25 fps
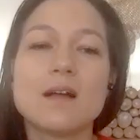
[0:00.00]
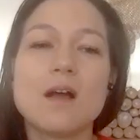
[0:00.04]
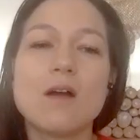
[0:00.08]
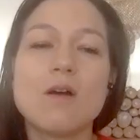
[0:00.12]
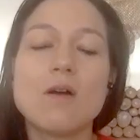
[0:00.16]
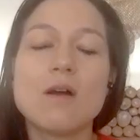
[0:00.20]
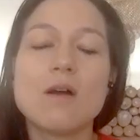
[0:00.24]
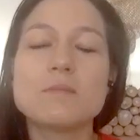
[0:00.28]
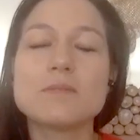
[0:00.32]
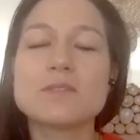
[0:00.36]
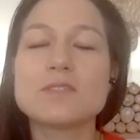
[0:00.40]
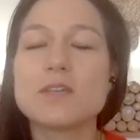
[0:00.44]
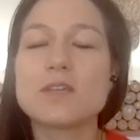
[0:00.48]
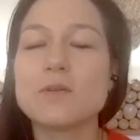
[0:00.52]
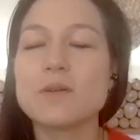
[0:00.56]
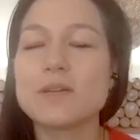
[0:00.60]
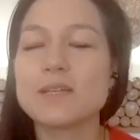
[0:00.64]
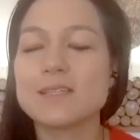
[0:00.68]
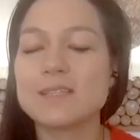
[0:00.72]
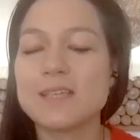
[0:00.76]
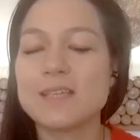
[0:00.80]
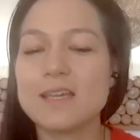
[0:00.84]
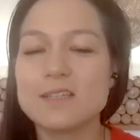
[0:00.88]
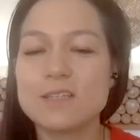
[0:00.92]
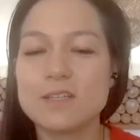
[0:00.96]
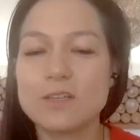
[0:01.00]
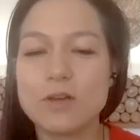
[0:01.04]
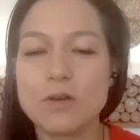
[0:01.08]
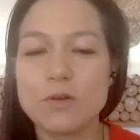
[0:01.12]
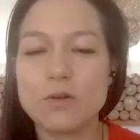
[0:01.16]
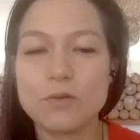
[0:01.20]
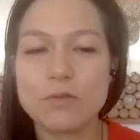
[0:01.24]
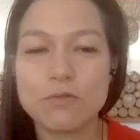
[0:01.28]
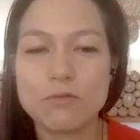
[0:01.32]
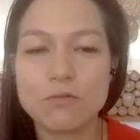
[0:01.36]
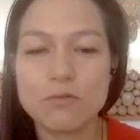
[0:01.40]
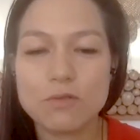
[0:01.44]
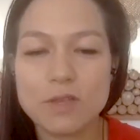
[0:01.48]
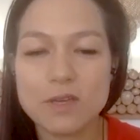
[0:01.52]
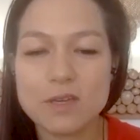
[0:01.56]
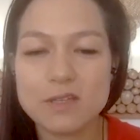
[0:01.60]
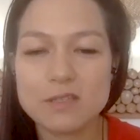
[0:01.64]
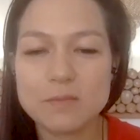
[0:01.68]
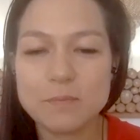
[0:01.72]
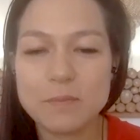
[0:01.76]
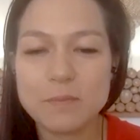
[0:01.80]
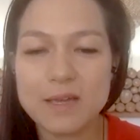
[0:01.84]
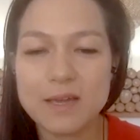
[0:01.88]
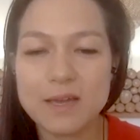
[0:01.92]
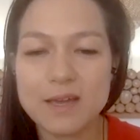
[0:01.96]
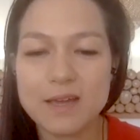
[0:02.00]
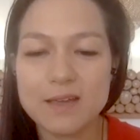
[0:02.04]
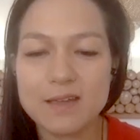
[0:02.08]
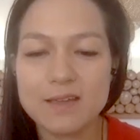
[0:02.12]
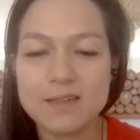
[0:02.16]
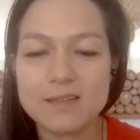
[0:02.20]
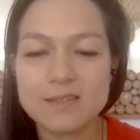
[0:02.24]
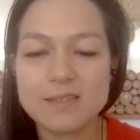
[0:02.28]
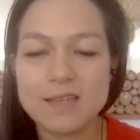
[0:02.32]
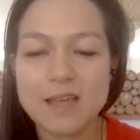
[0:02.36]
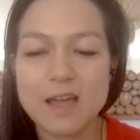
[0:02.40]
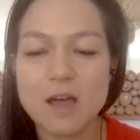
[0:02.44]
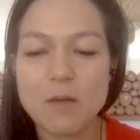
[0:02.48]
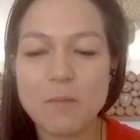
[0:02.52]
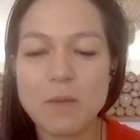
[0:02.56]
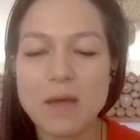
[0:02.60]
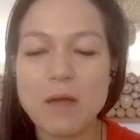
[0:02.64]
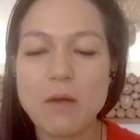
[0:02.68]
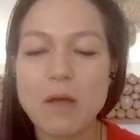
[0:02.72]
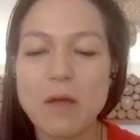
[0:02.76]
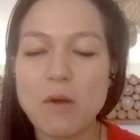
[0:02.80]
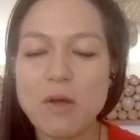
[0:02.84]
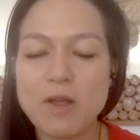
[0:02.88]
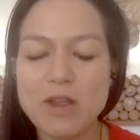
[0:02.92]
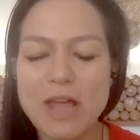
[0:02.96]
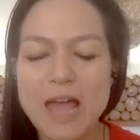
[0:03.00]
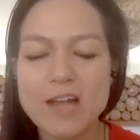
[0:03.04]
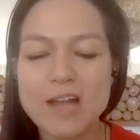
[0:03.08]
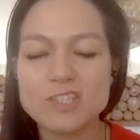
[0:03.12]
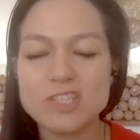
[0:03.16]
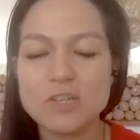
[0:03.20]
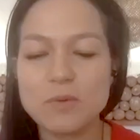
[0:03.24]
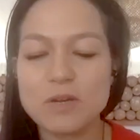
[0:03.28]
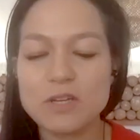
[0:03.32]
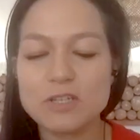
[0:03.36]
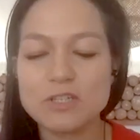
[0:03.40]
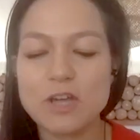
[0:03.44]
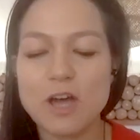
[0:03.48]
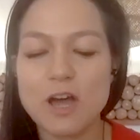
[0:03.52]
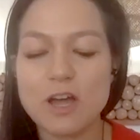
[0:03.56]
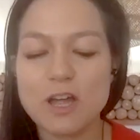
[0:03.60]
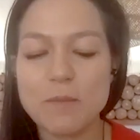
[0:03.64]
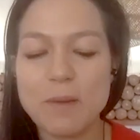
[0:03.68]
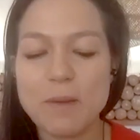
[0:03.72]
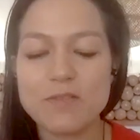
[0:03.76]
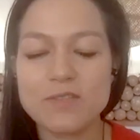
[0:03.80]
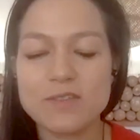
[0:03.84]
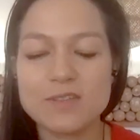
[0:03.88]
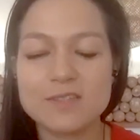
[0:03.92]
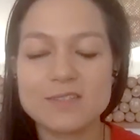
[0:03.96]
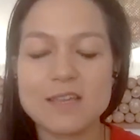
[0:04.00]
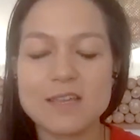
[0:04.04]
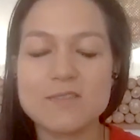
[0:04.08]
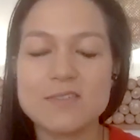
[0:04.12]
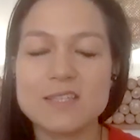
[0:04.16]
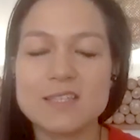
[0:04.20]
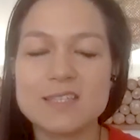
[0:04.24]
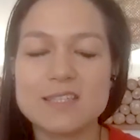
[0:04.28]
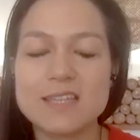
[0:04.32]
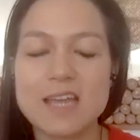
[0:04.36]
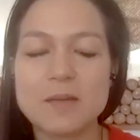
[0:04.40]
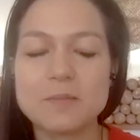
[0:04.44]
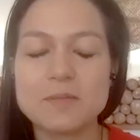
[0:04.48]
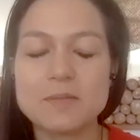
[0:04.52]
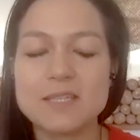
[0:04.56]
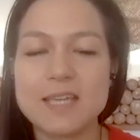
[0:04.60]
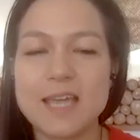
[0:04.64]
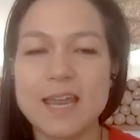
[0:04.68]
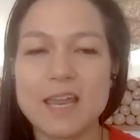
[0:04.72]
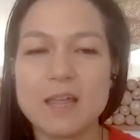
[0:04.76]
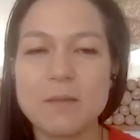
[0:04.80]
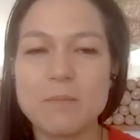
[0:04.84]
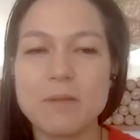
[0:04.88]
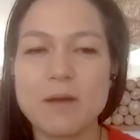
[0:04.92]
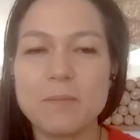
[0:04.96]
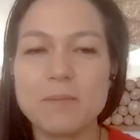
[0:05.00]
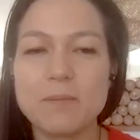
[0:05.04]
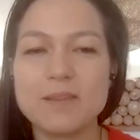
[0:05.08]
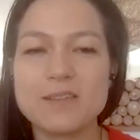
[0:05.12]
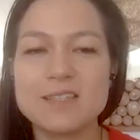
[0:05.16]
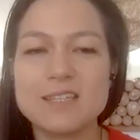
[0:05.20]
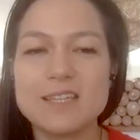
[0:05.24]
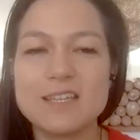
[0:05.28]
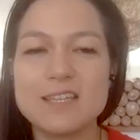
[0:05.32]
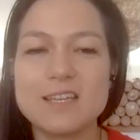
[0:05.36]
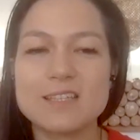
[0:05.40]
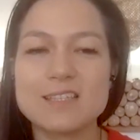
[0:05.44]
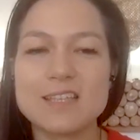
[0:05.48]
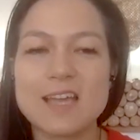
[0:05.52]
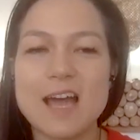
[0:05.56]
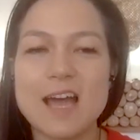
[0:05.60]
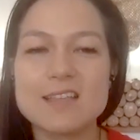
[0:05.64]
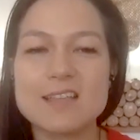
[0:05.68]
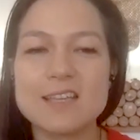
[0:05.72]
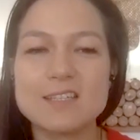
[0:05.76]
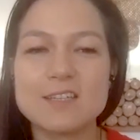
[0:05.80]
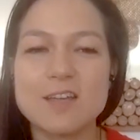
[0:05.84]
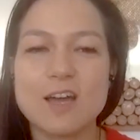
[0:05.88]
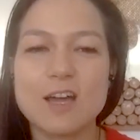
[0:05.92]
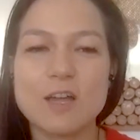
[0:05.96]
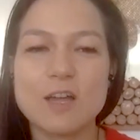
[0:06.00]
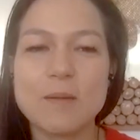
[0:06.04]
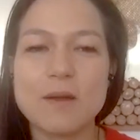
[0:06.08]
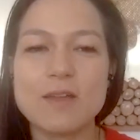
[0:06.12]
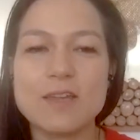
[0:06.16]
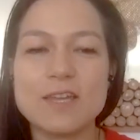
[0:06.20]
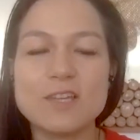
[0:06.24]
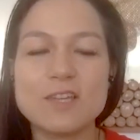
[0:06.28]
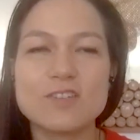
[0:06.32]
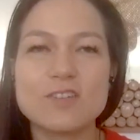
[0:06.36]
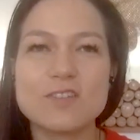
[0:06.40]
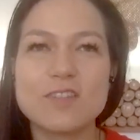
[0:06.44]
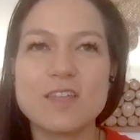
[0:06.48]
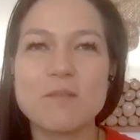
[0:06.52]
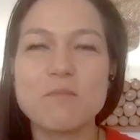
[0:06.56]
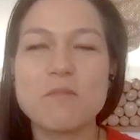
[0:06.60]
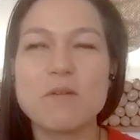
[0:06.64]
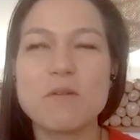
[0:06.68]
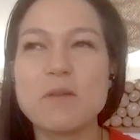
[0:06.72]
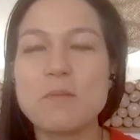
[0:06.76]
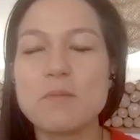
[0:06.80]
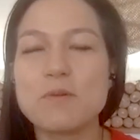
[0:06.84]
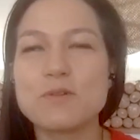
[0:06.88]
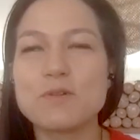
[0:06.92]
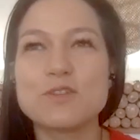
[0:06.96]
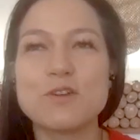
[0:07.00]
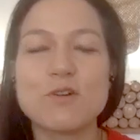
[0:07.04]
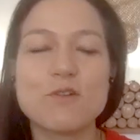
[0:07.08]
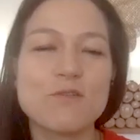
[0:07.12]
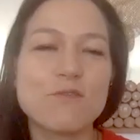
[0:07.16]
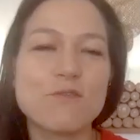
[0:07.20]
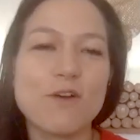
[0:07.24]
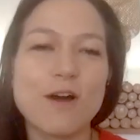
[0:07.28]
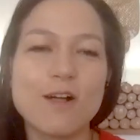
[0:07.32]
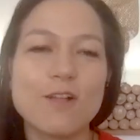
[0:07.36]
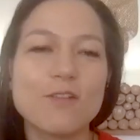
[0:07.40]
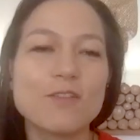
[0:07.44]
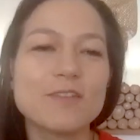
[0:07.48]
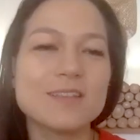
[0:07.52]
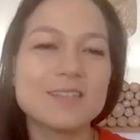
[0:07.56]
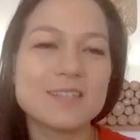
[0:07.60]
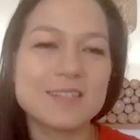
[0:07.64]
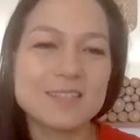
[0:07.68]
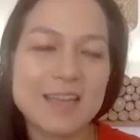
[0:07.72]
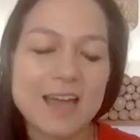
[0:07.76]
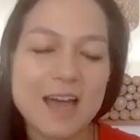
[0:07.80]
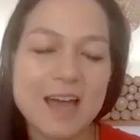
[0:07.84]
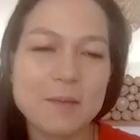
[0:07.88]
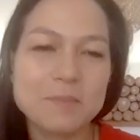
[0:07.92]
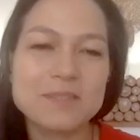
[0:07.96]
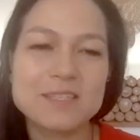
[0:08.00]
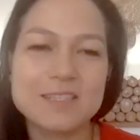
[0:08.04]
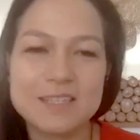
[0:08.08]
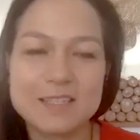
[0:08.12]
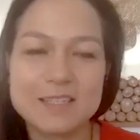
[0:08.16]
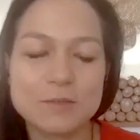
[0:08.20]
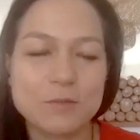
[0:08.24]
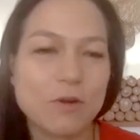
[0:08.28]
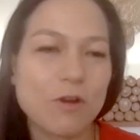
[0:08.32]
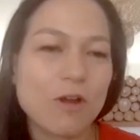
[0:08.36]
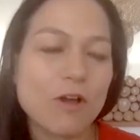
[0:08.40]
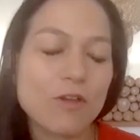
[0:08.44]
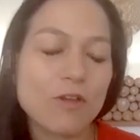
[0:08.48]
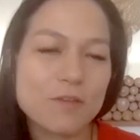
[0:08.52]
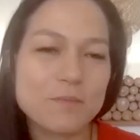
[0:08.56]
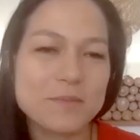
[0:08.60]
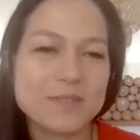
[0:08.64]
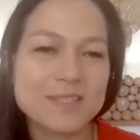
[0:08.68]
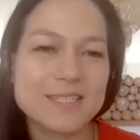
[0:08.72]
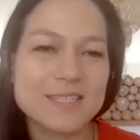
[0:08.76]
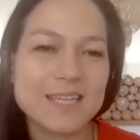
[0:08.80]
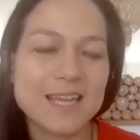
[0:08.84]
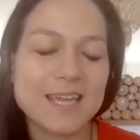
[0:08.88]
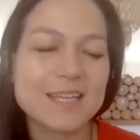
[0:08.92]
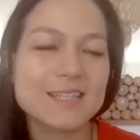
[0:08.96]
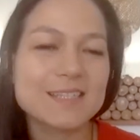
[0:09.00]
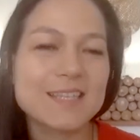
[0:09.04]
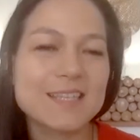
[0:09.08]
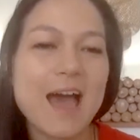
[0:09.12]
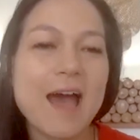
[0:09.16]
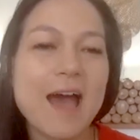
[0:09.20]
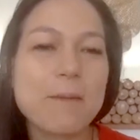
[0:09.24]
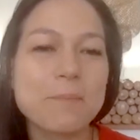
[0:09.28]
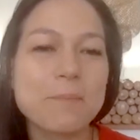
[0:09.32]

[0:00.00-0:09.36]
Oh, I'm so excited to go through this because um, I, I actually want to talk about the seven steps to getting publicity, because as I talk about each of them, when people don't follow these steps, this is where all the mistakes